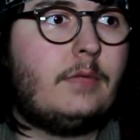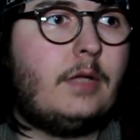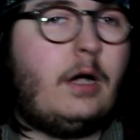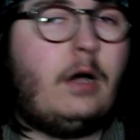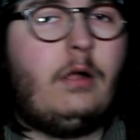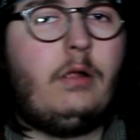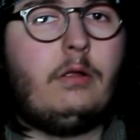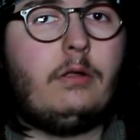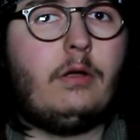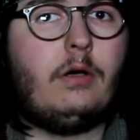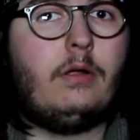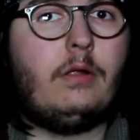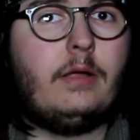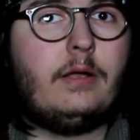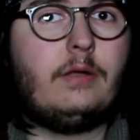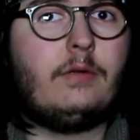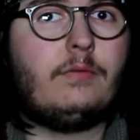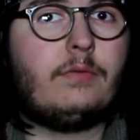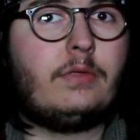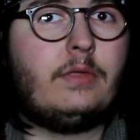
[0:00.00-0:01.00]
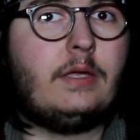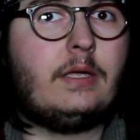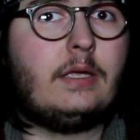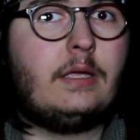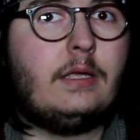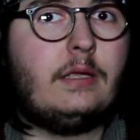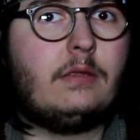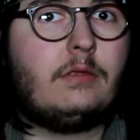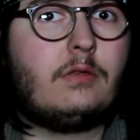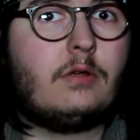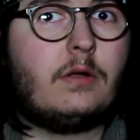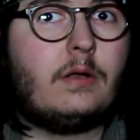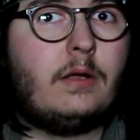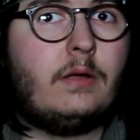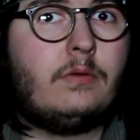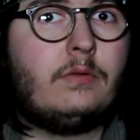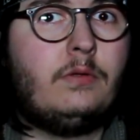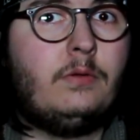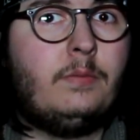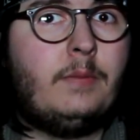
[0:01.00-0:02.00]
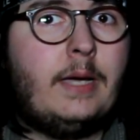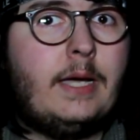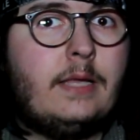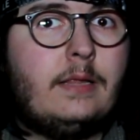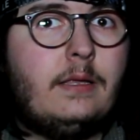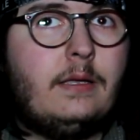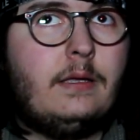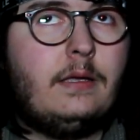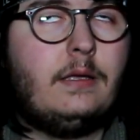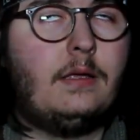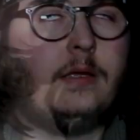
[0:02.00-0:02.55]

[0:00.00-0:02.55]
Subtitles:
all in all, I don't think it turned out too badly.